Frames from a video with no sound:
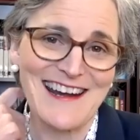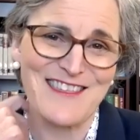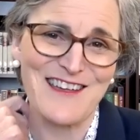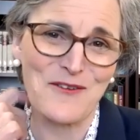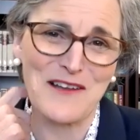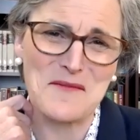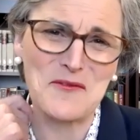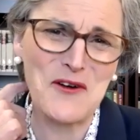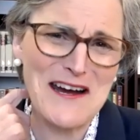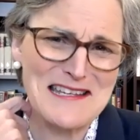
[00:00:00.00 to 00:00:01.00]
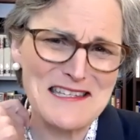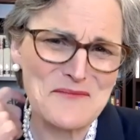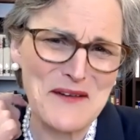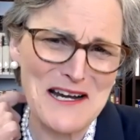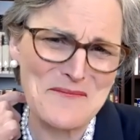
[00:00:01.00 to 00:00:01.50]
And I thought, well, I'm crazy,
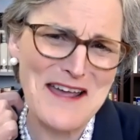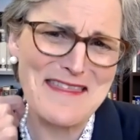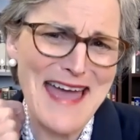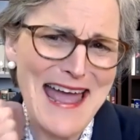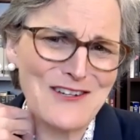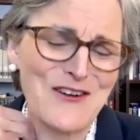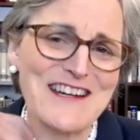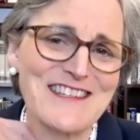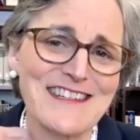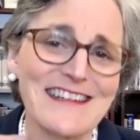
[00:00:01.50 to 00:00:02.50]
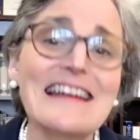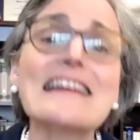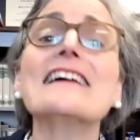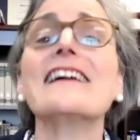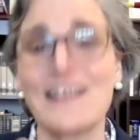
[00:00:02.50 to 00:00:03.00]
but am I that crazy?
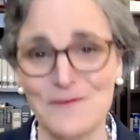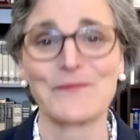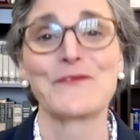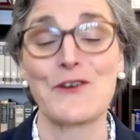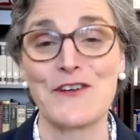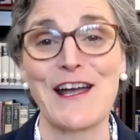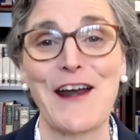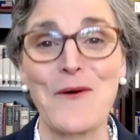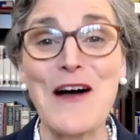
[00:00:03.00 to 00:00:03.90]
And it turned out I